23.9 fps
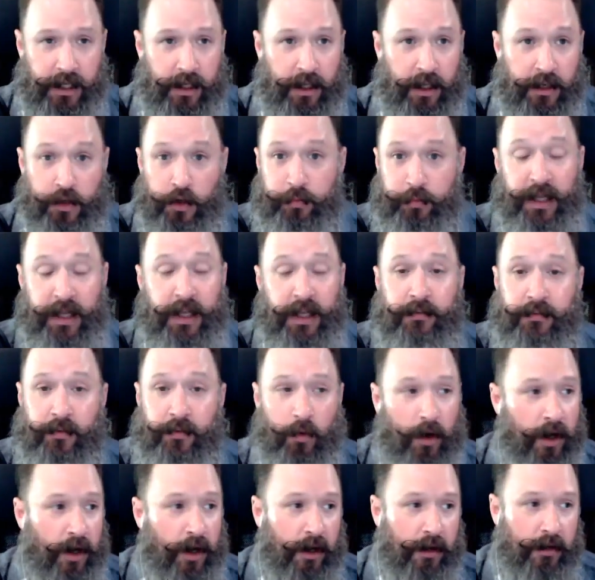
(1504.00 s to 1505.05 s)
new pin
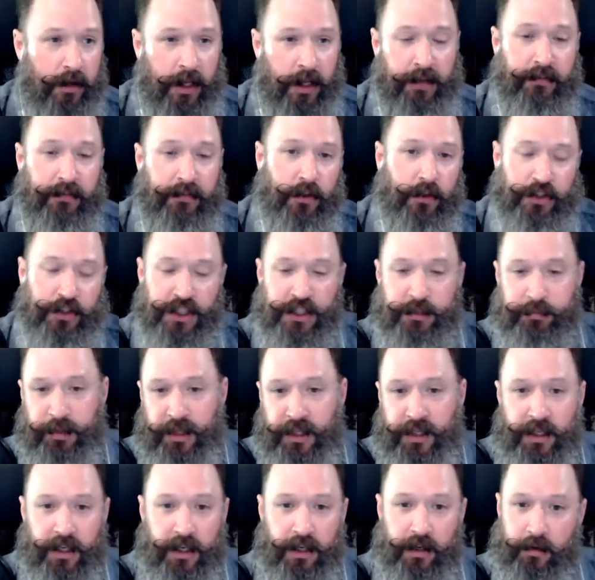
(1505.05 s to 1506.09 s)
for it, even though she's
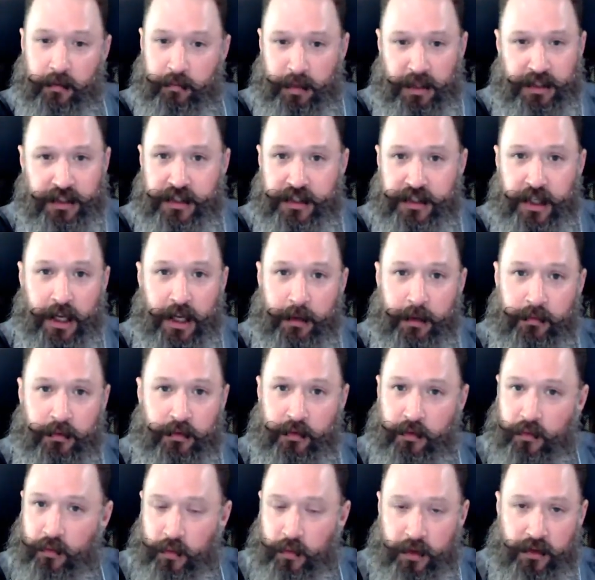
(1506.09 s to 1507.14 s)
pinned it a bunch of
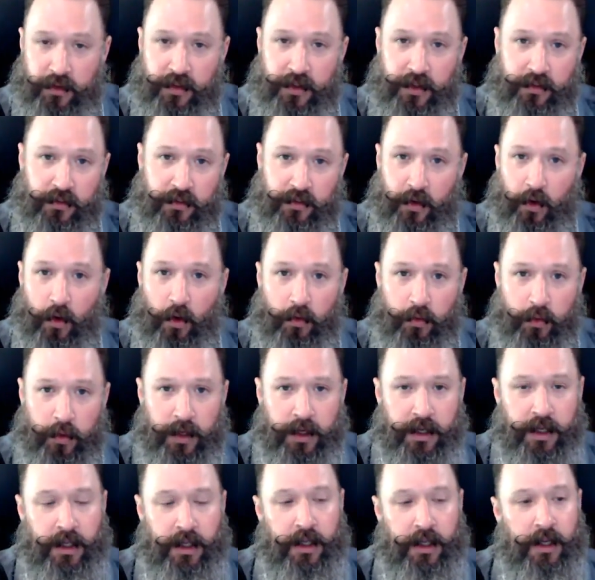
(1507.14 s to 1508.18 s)
times with this old one.